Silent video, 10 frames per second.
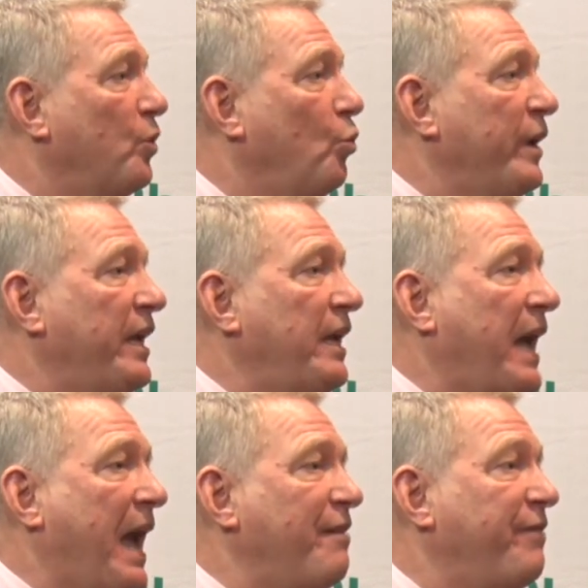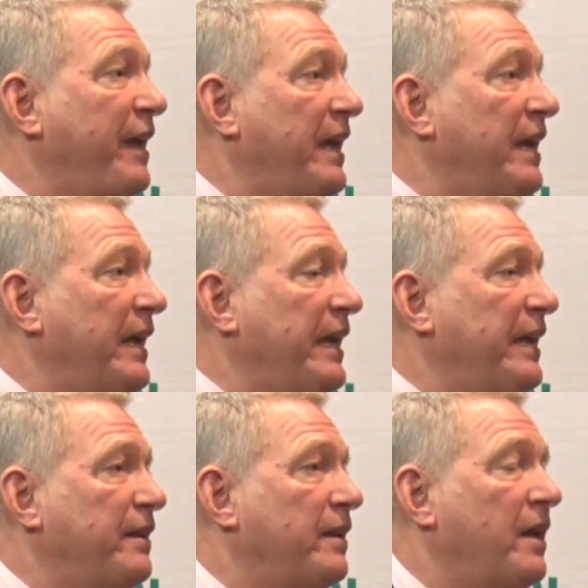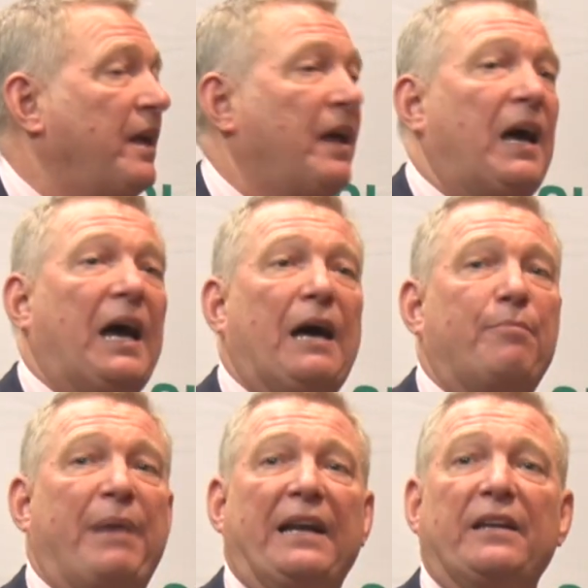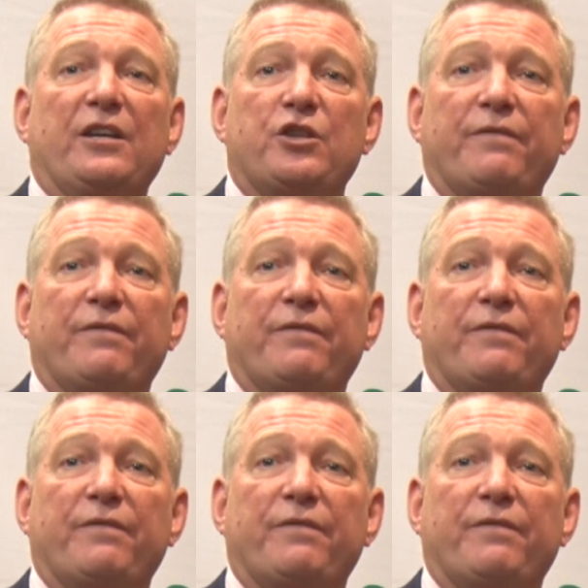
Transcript: We have here in Bangladesh,